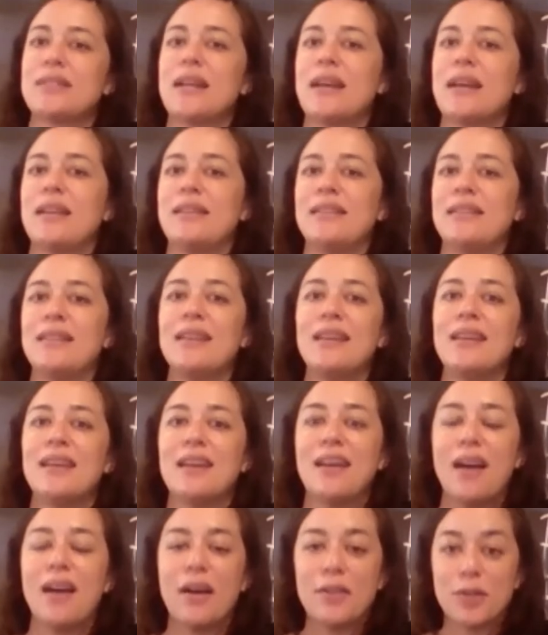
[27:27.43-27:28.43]
and
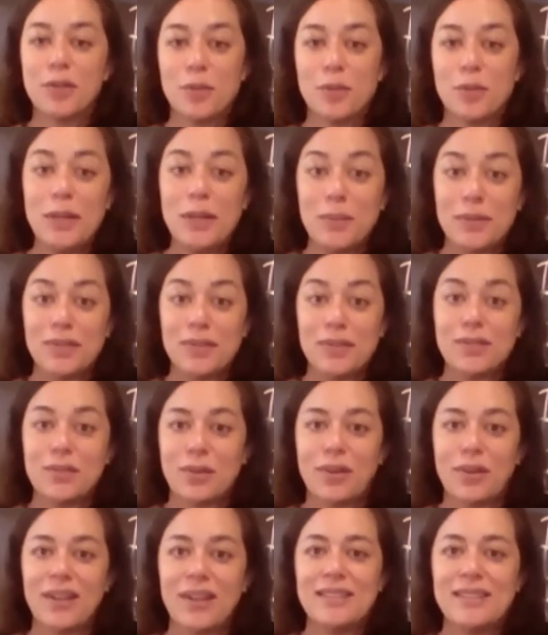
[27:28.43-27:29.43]
other people's
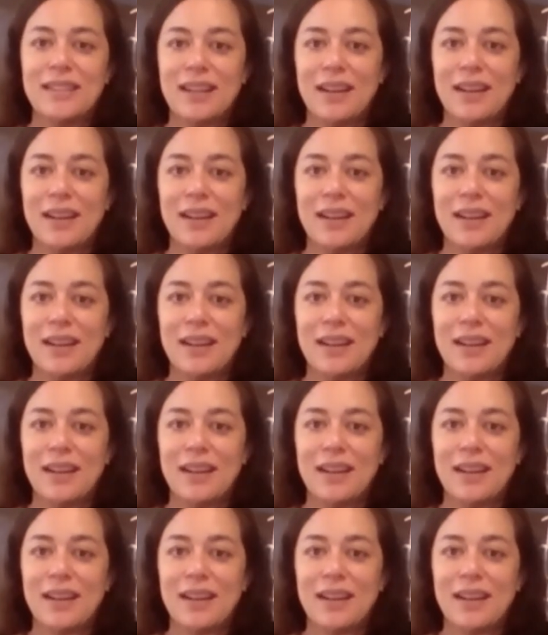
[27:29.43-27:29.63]
stories,